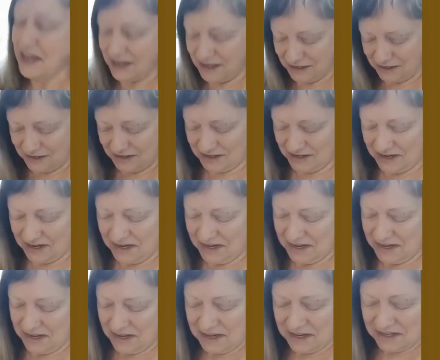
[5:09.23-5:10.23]
hair.
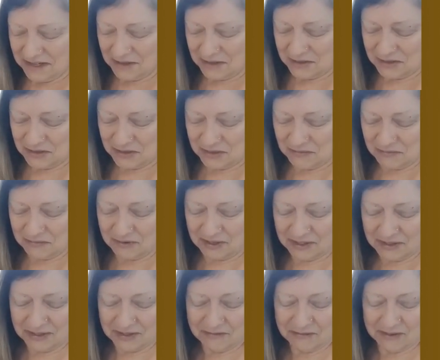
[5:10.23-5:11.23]
It's just
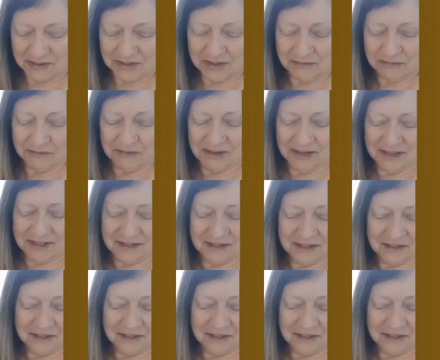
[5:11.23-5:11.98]
very, very fine.